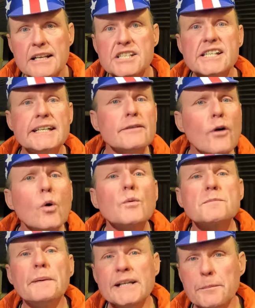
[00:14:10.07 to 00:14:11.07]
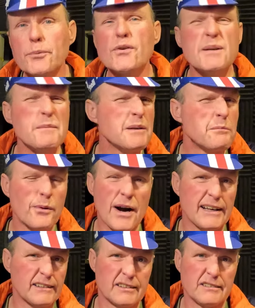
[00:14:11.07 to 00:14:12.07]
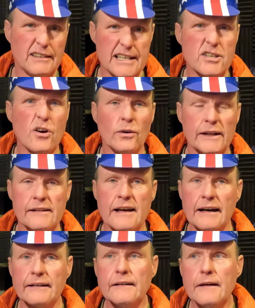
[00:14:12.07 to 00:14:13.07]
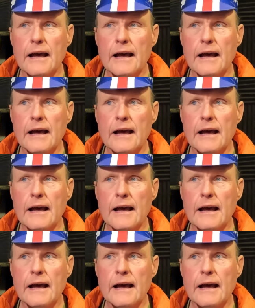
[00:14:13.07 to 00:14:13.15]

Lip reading: SIDI have always been a premium brand, let's call it that.